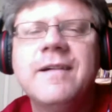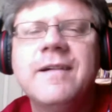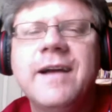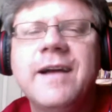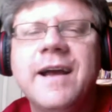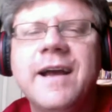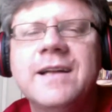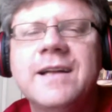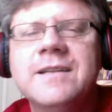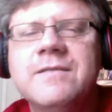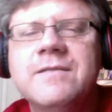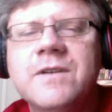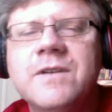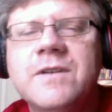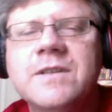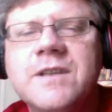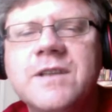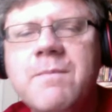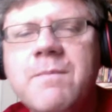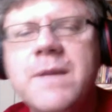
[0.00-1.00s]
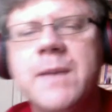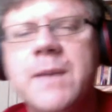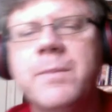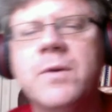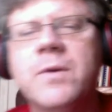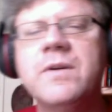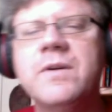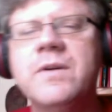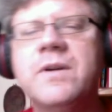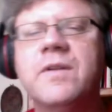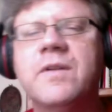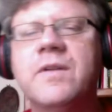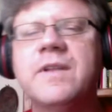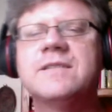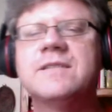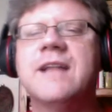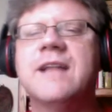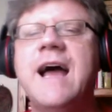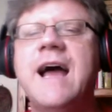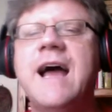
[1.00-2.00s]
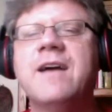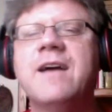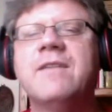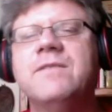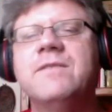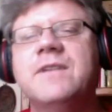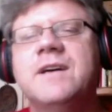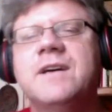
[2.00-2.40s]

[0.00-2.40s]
And for some people, this lack of,